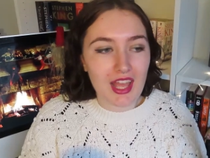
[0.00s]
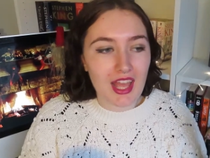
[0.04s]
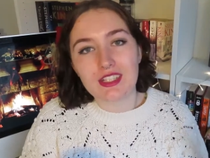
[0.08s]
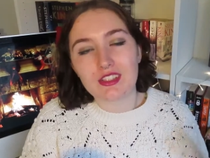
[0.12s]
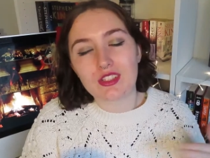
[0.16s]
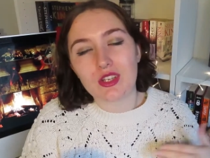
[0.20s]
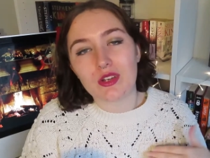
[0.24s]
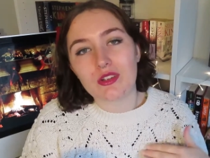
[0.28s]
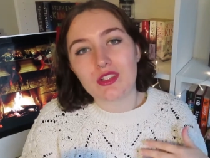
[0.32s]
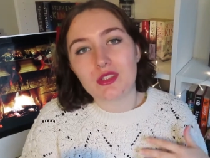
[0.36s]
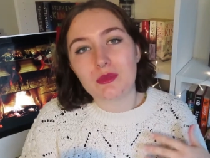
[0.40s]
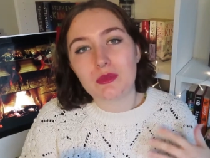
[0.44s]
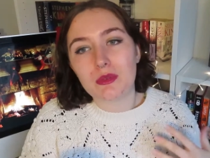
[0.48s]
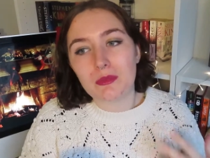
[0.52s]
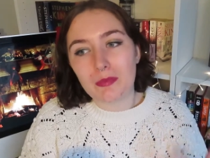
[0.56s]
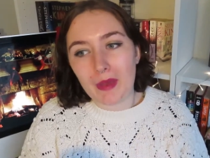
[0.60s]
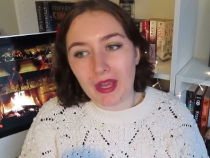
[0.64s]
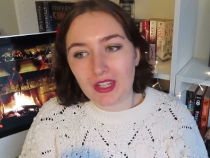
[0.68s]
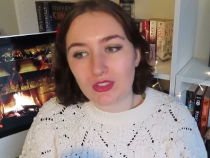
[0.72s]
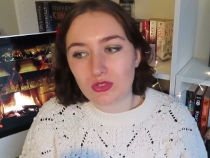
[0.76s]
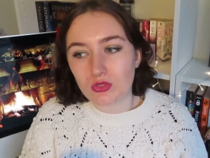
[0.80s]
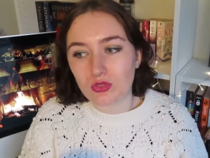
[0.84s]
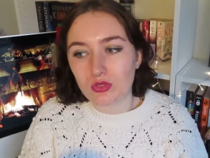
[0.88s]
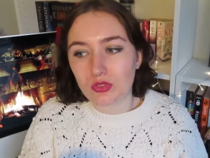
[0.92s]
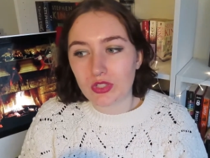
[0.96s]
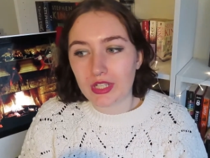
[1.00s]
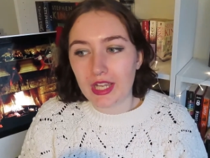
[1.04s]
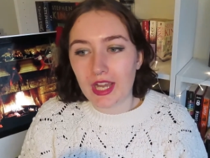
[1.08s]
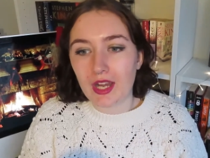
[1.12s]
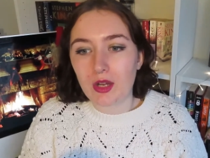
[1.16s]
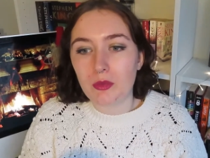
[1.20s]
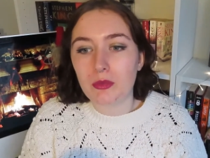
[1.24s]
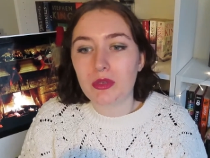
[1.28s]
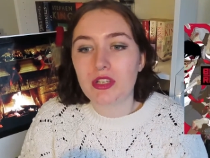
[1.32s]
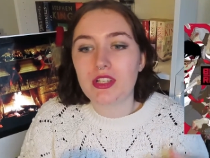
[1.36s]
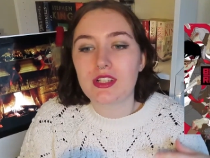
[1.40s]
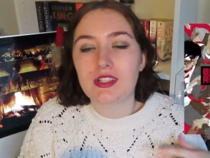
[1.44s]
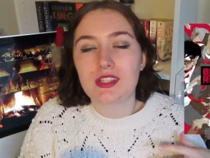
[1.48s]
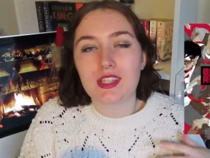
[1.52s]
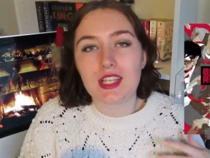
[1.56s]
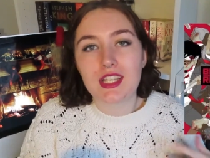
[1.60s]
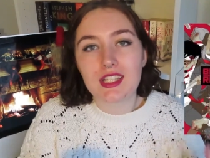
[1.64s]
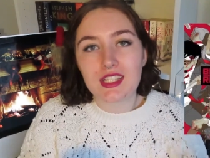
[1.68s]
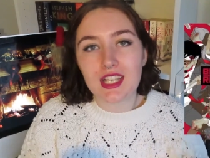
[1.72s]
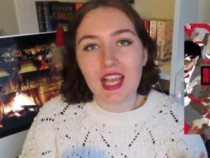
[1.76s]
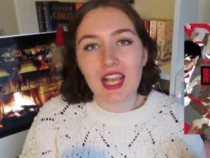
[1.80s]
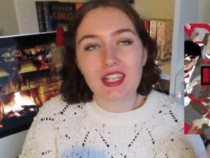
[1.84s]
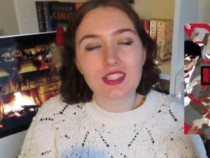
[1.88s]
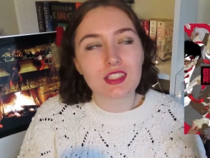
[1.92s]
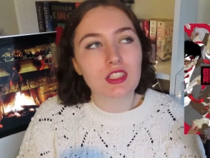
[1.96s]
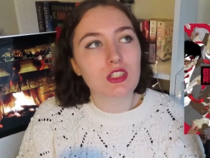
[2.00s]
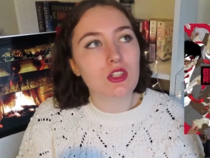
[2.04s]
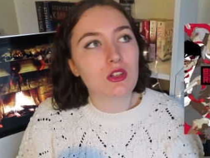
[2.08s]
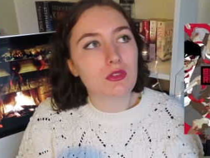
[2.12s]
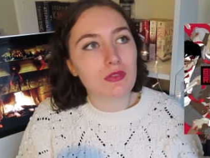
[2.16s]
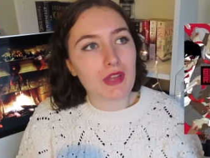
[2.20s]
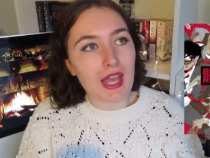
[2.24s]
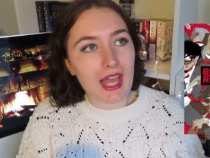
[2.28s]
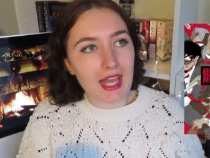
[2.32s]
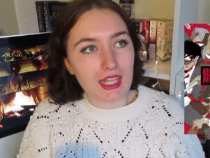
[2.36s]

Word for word: is going to be Battle Royale because this has a lot of